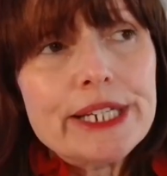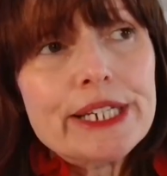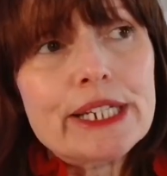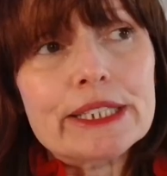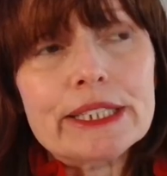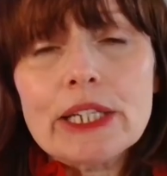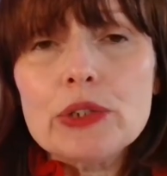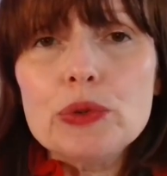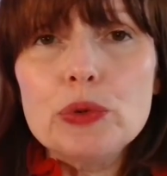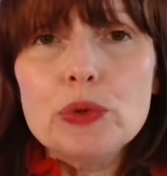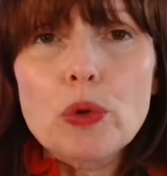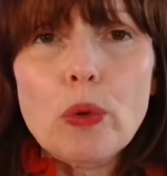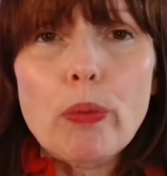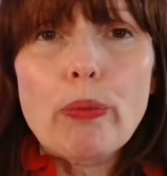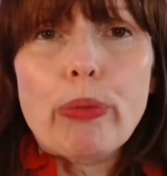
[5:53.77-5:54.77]
And then
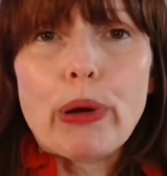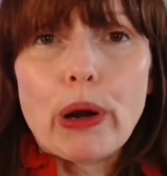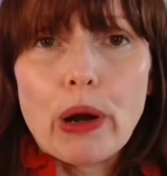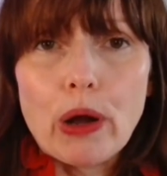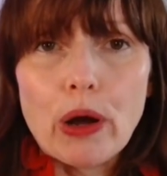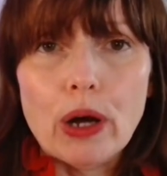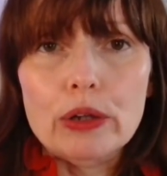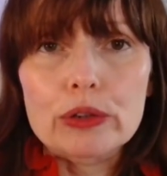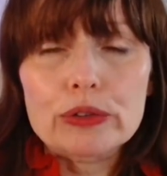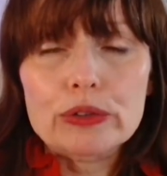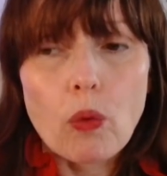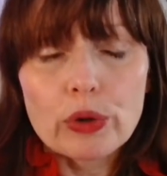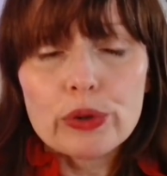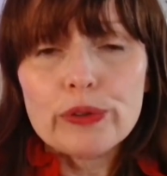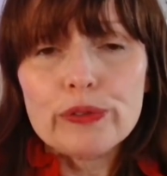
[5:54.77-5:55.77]
your plot,
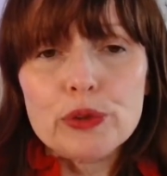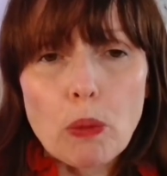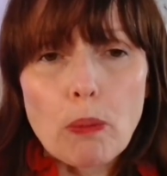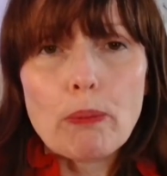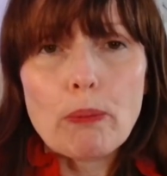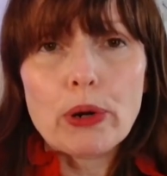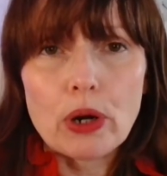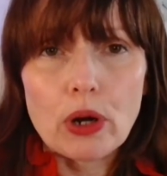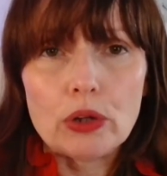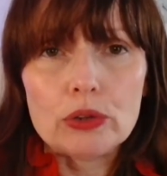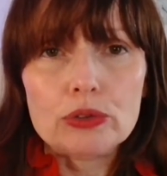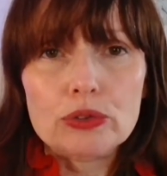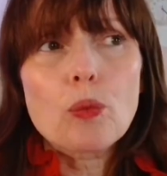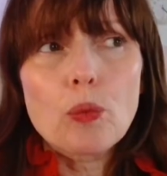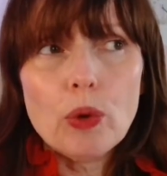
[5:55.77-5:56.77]
one of your plot
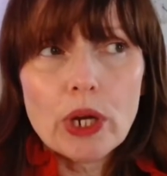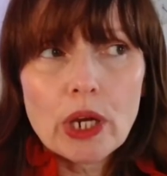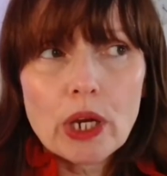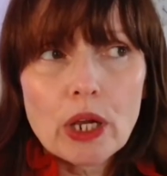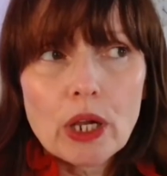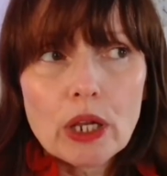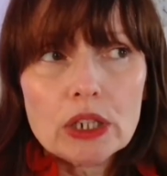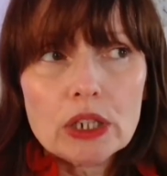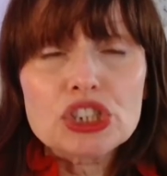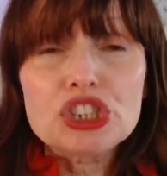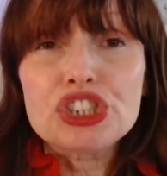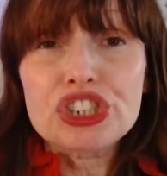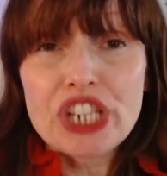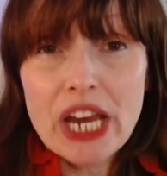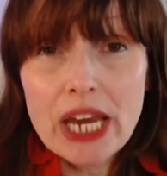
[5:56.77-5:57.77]
will
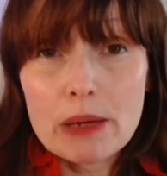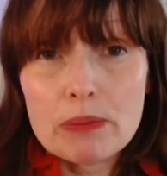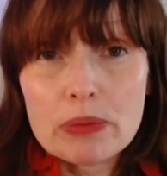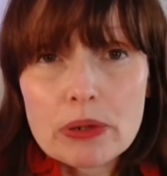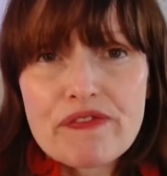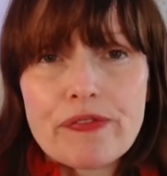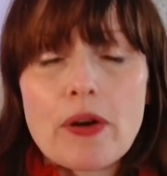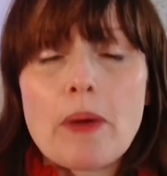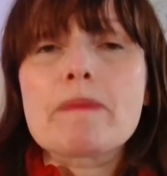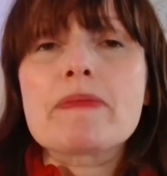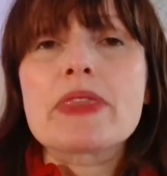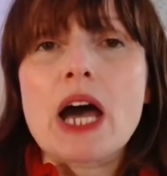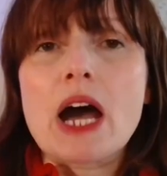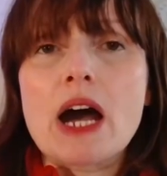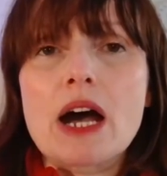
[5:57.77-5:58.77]
shape from
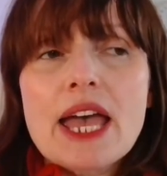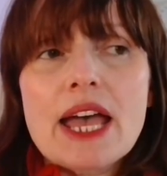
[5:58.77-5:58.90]
that.